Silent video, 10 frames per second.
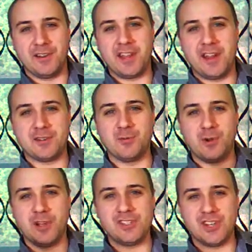or your character
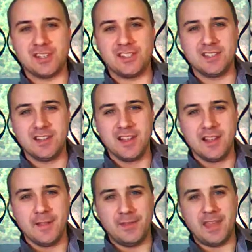was just
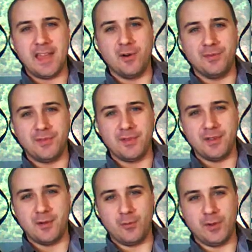the elf
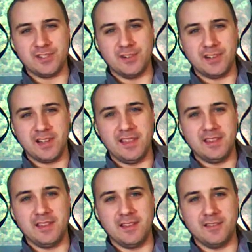wizard, and